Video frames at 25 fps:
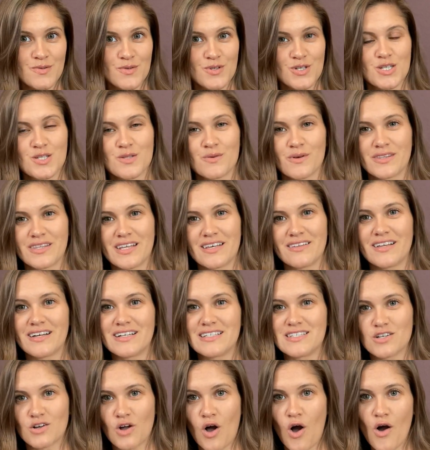which is what they
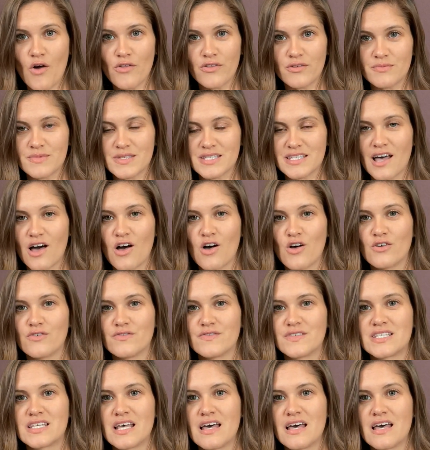like to call themselves.